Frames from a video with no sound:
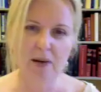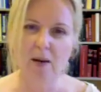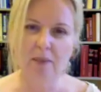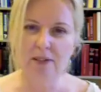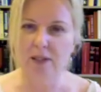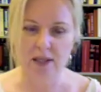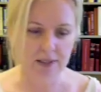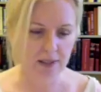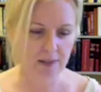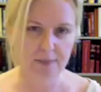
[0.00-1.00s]
Mommy's
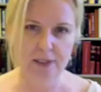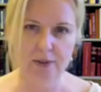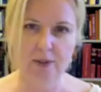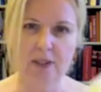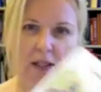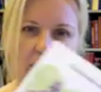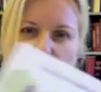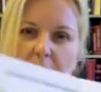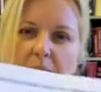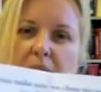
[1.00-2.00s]
like, you know, clean up
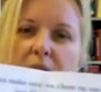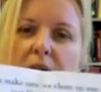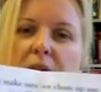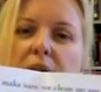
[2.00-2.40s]
your mess.